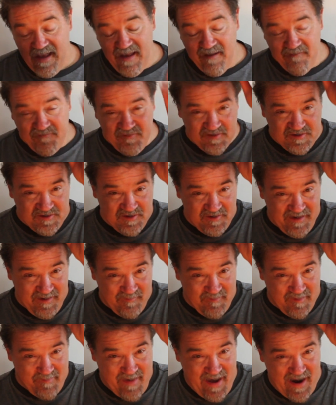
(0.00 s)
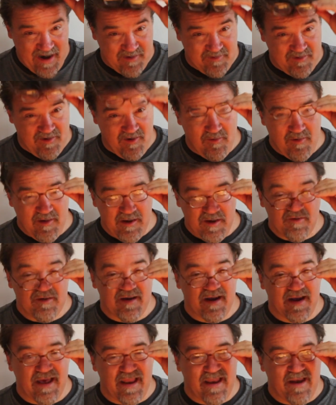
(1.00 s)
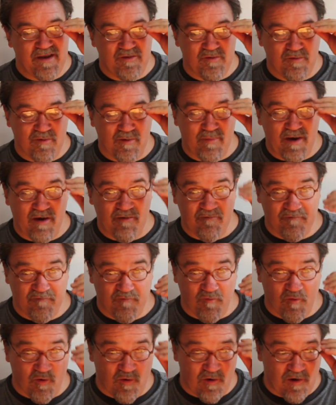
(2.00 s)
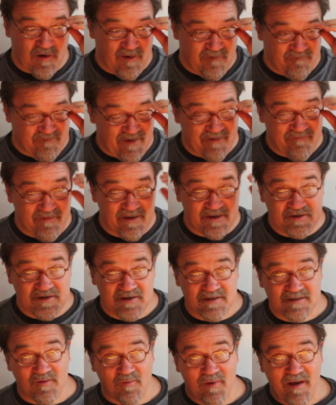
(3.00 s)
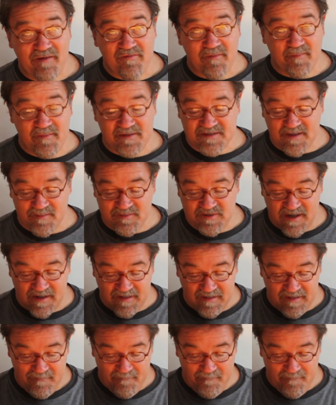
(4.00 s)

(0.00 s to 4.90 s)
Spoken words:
If you're shooting with macro, you can get into about 4-5 inches away from the subject.